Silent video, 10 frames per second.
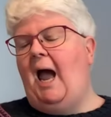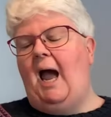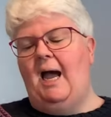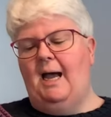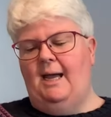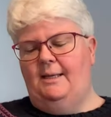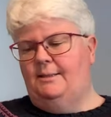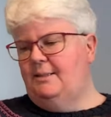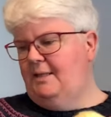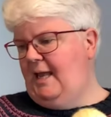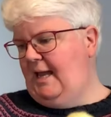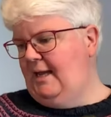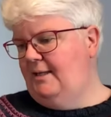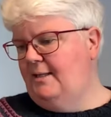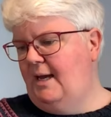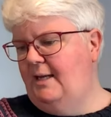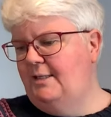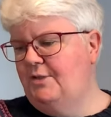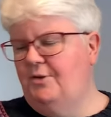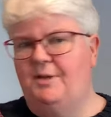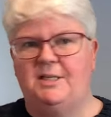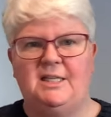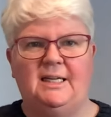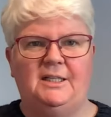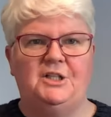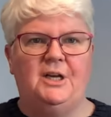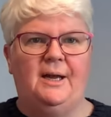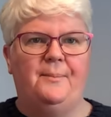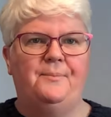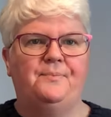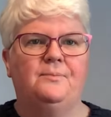And then I saw this little gem.